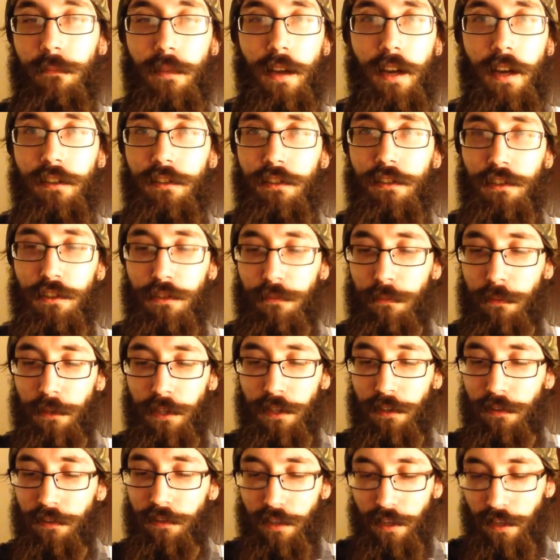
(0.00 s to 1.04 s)
I just
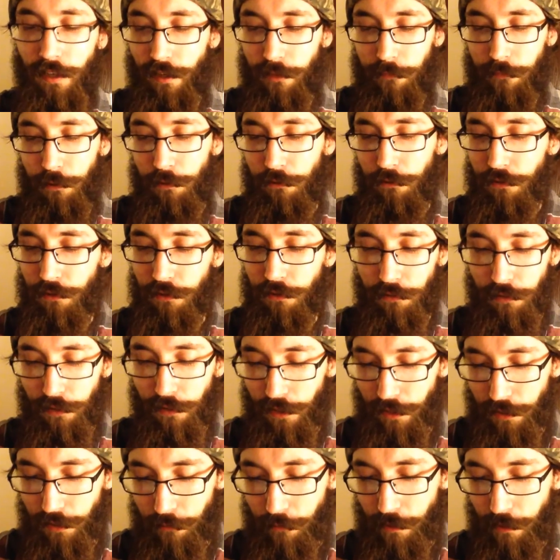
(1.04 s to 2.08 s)
spit, and I'm used to it
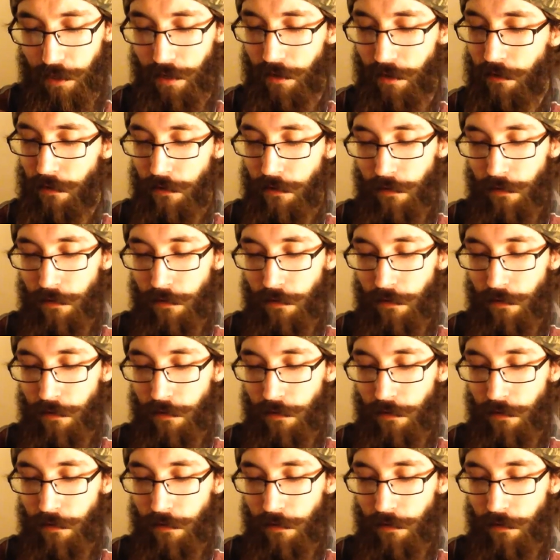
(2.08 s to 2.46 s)
anyway.